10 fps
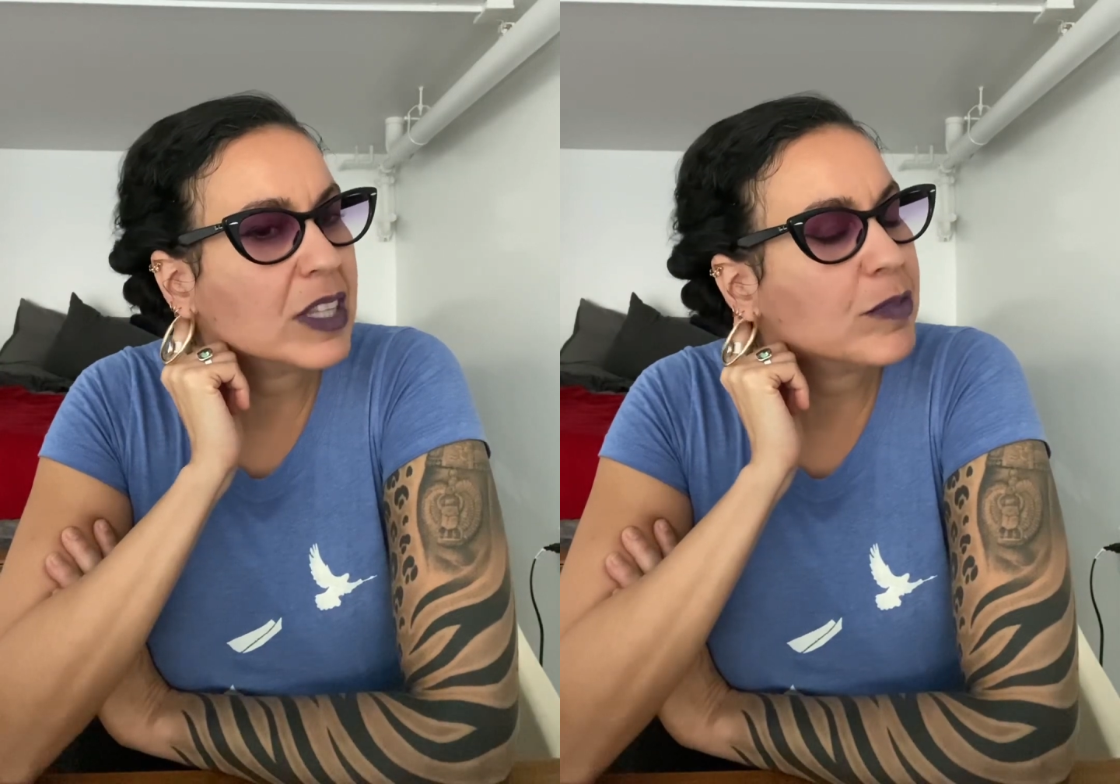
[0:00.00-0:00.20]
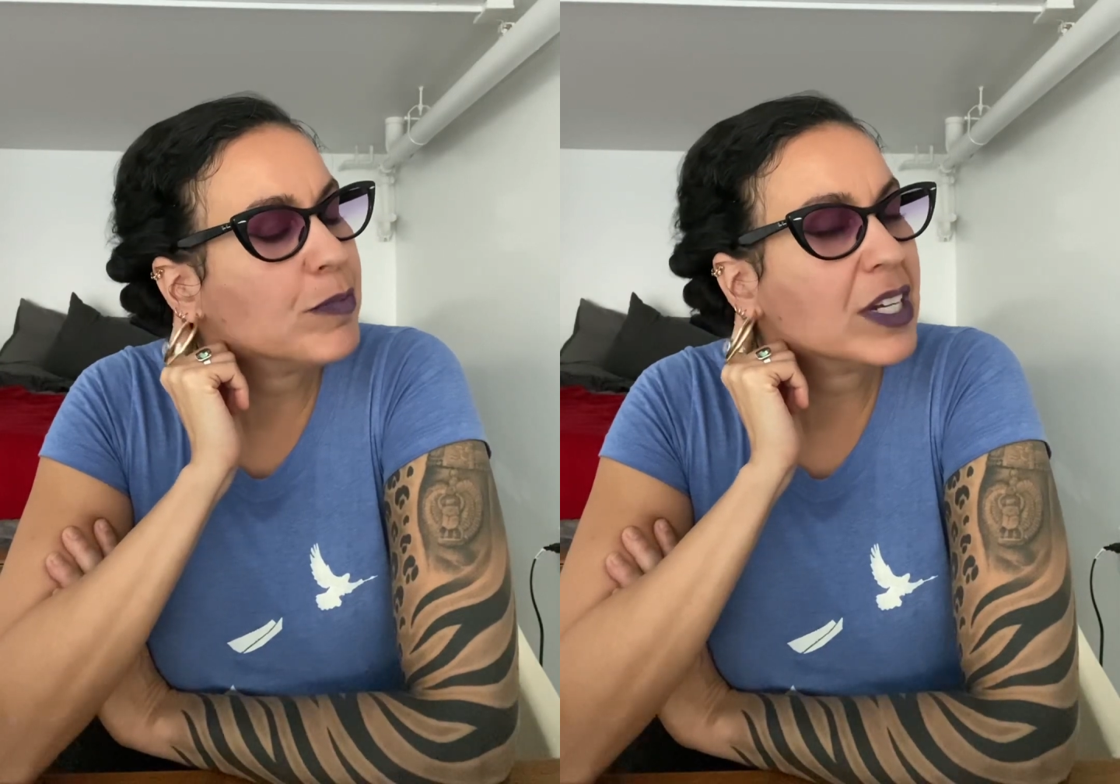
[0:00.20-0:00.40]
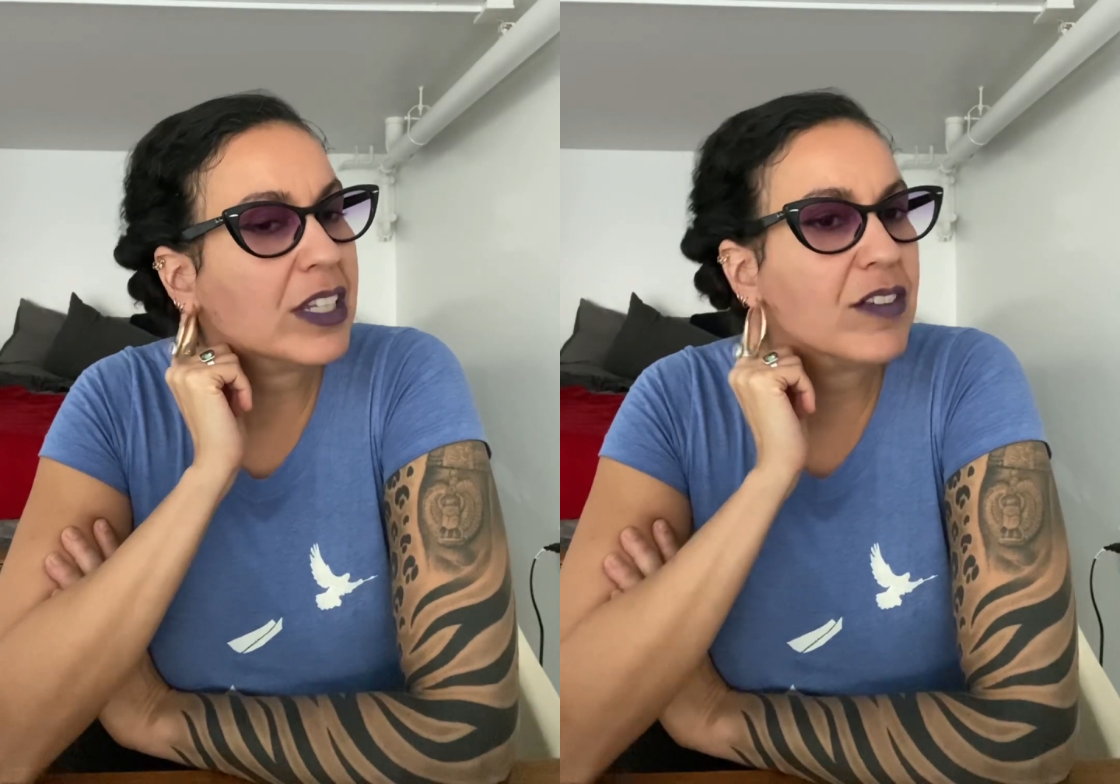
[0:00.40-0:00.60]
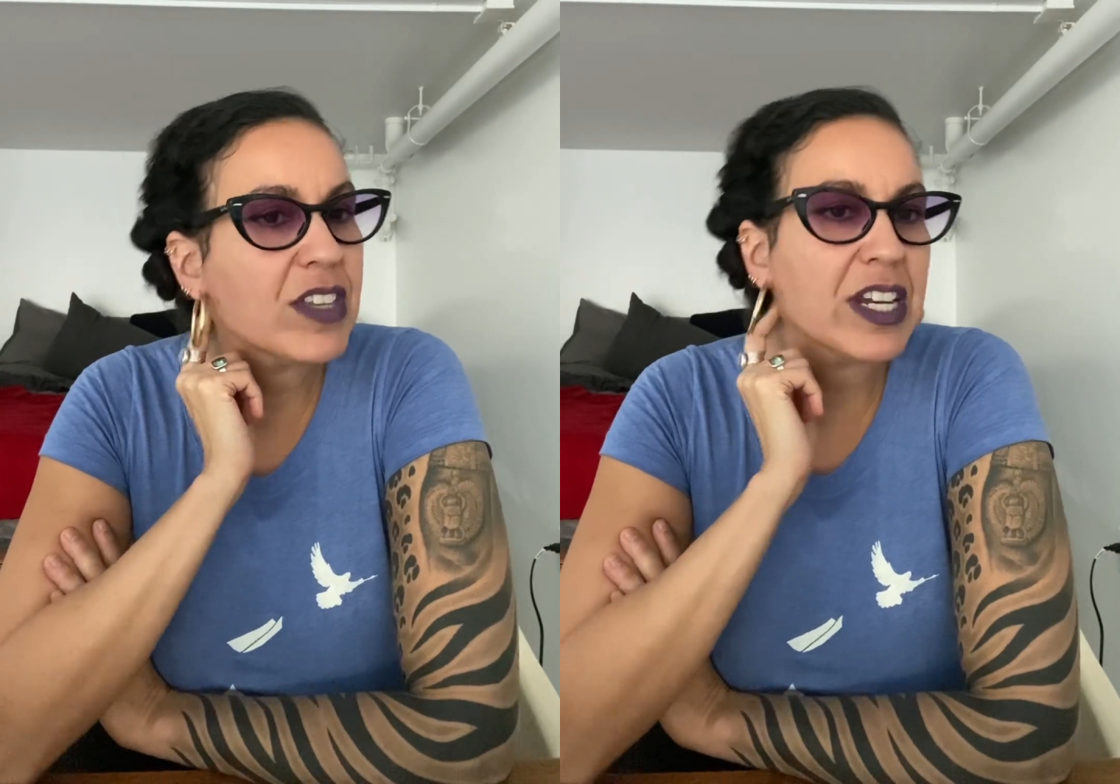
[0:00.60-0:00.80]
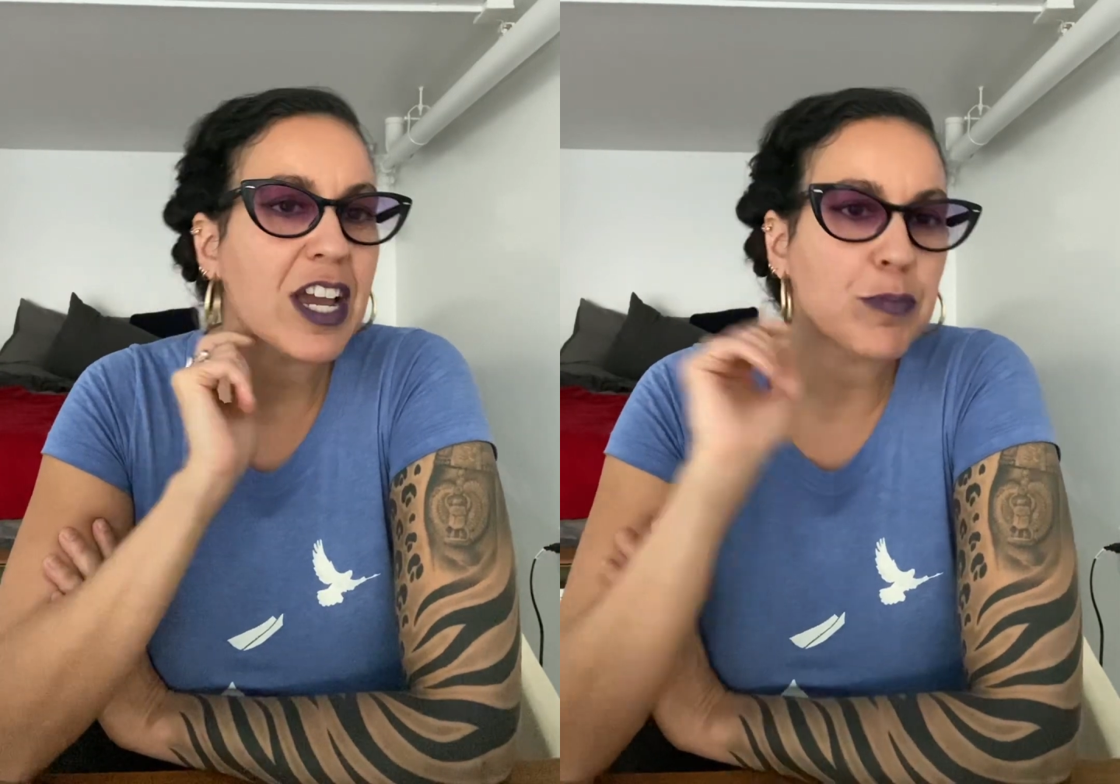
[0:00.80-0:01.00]
middle of
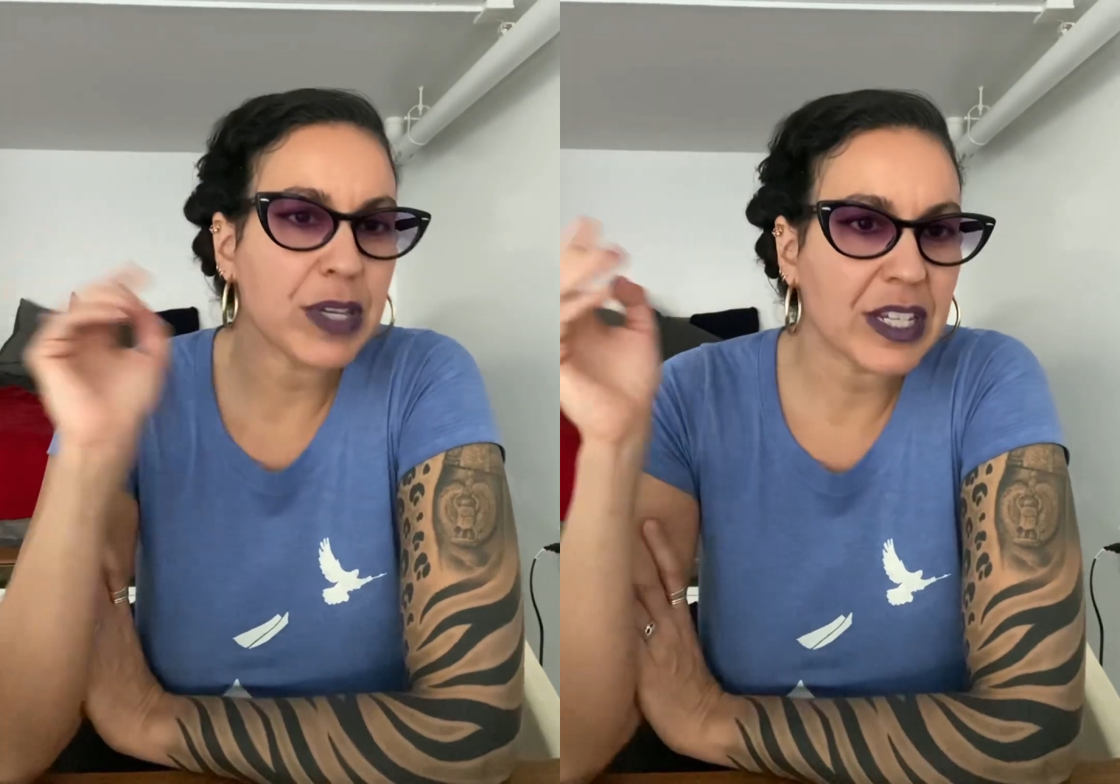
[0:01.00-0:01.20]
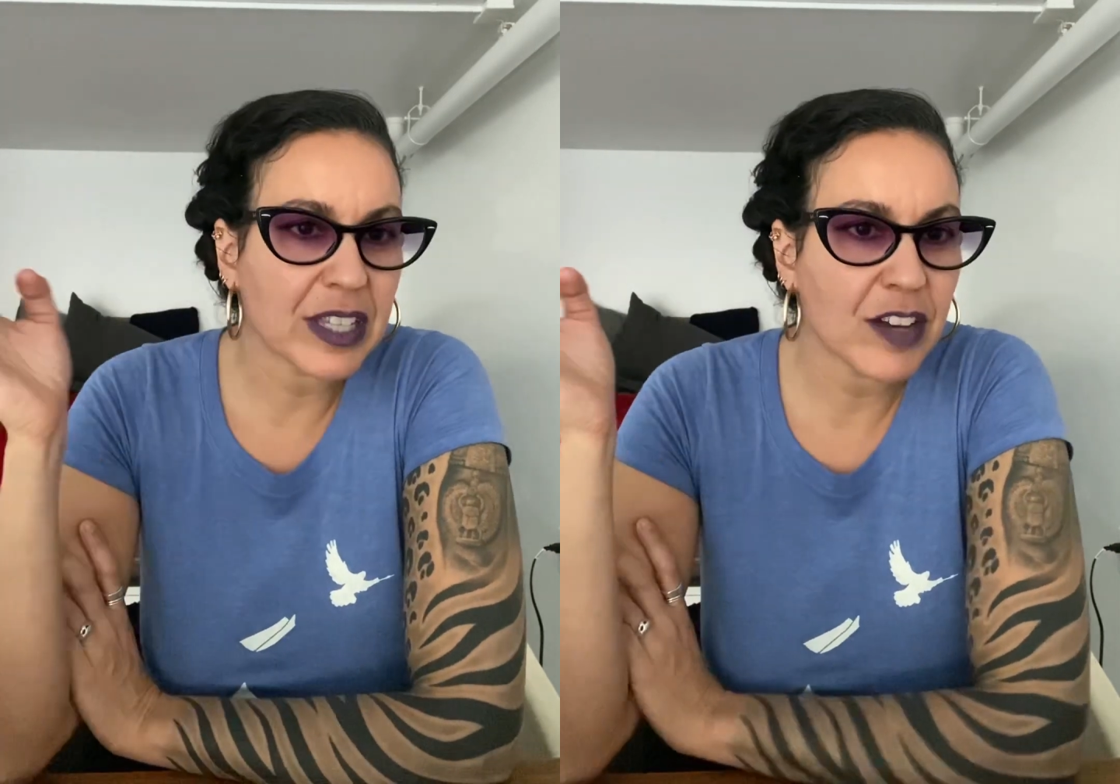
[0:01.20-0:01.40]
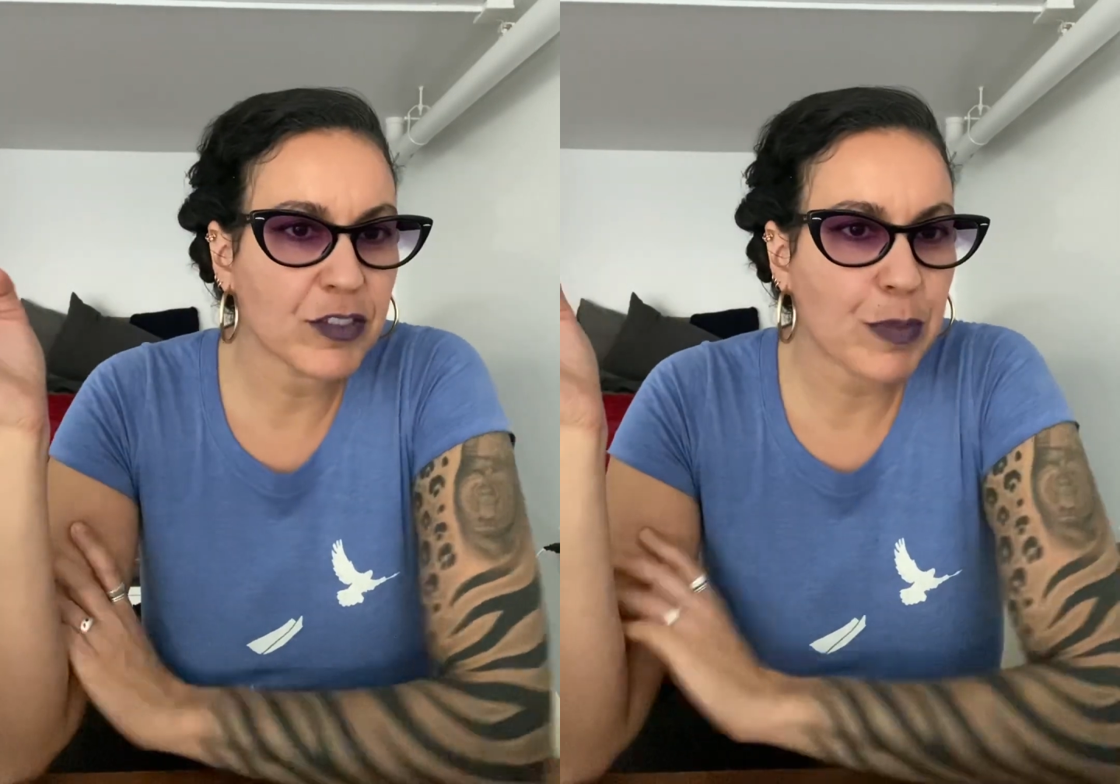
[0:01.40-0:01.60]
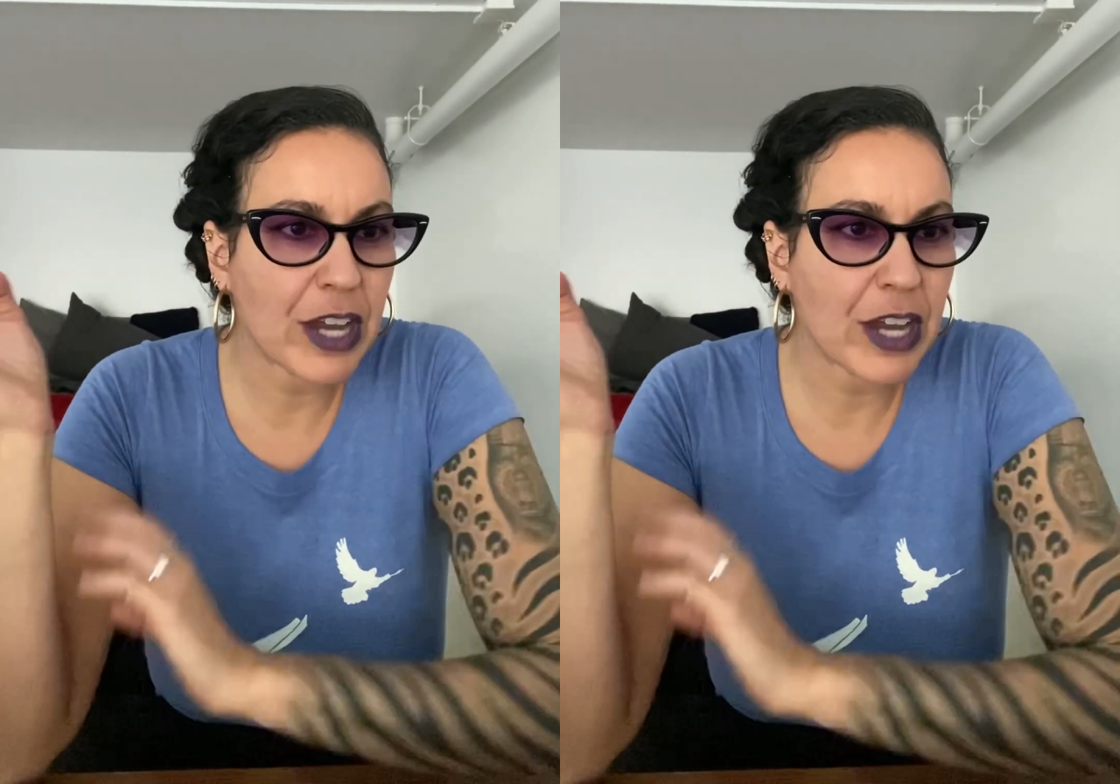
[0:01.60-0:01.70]
the night being left